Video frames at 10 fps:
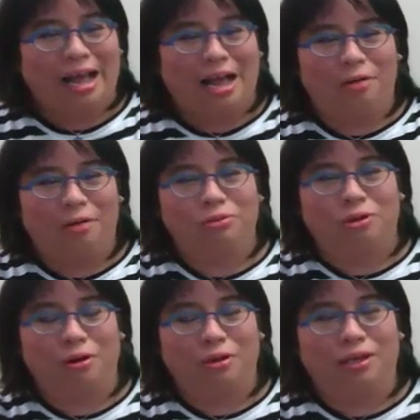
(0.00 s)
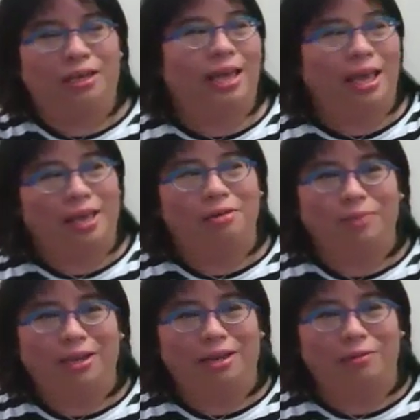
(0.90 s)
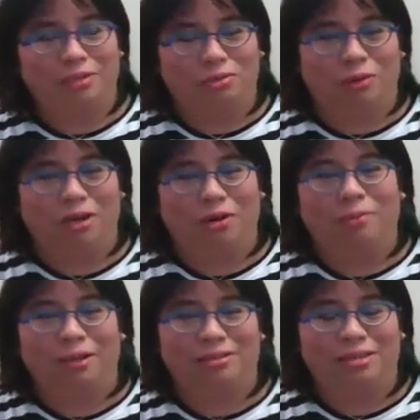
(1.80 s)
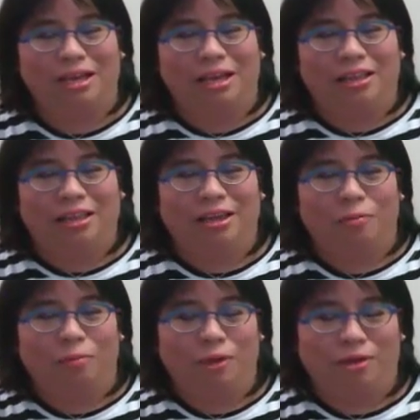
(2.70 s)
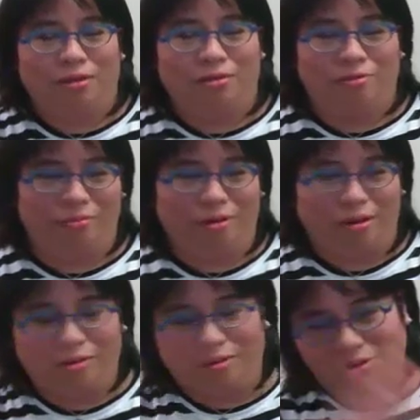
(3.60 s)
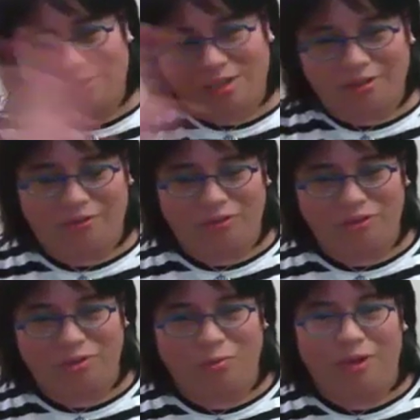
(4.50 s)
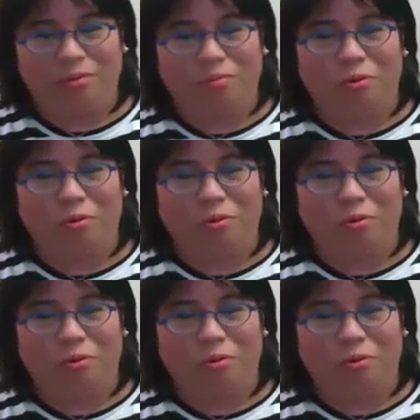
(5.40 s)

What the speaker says: how dark it can be. It's weird because like our television went